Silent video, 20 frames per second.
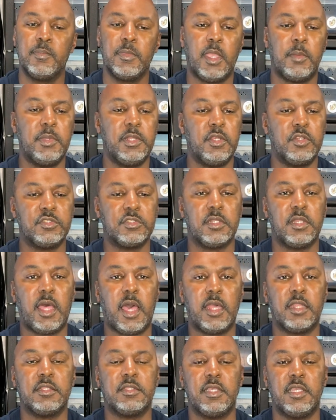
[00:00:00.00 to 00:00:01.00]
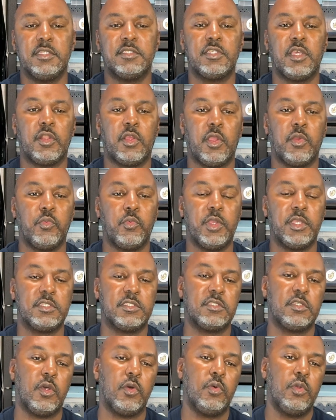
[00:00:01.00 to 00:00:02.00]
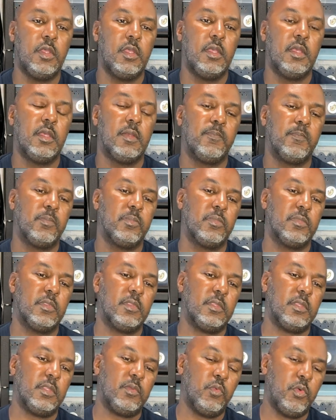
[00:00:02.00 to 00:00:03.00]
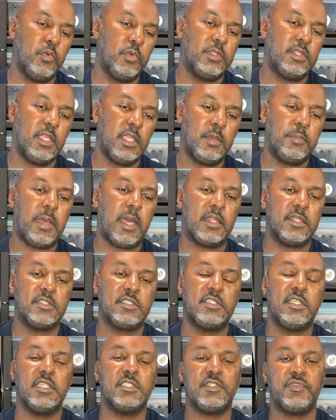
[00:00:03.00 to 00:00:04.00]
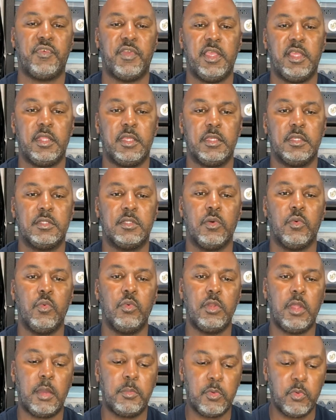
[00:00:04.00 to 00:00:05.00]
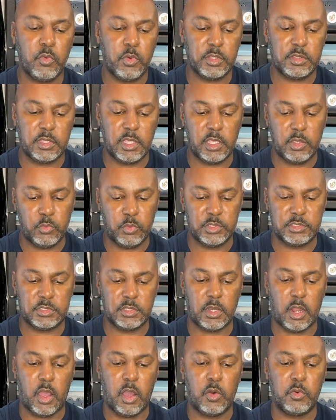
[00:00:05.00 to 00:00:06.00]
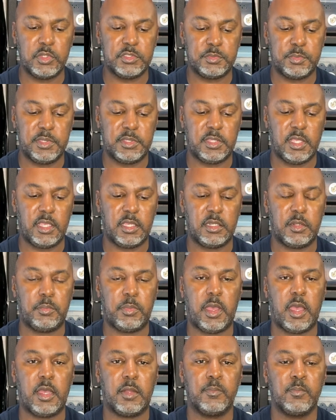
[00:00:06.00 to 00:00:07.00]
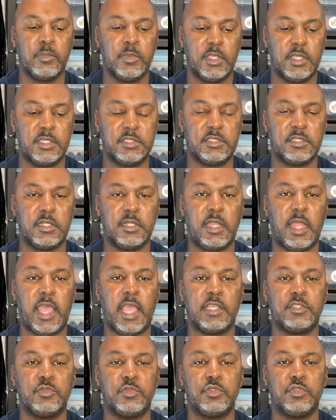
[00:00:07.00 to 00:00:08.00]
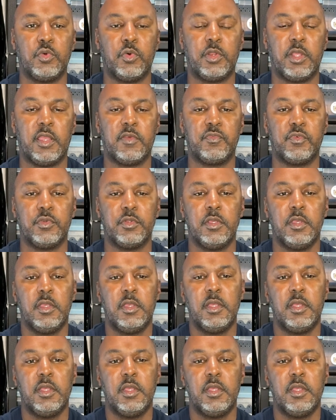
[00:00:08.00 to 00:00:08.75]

I mean, there's a lot of things that are at risk. So when we think about assist feeding, the number one thing we should always be thinking about, it's a last resort effort.